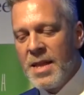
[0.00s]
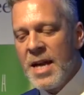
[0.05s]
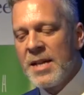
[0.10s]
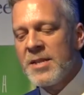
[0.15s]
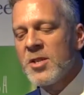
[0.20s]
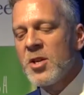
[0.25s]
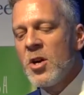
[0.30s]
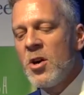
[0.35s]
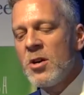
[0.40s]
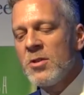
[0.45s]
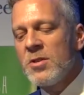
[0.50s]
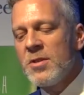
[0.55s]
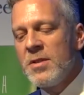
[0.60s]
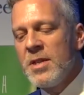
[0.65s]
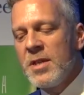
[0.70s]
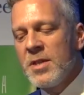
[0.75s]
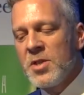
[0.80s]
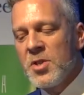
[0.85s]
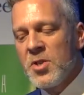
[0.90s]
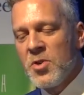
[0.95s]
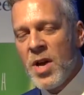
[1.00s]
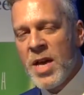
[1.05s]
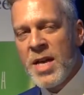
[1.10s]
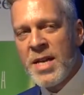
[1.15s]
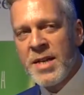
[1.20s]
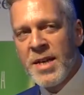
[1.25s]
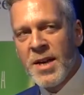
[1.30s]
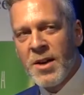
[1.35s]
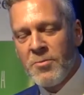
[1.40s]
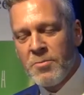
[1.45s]
That's cost the
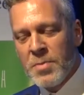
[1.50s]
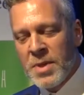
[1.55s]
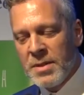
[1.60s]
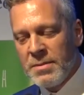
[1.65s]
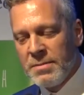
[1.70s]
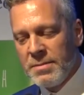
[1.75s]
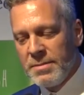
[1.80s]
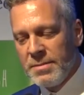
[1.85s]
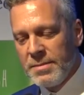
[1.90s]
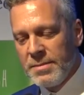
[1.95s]
Australian government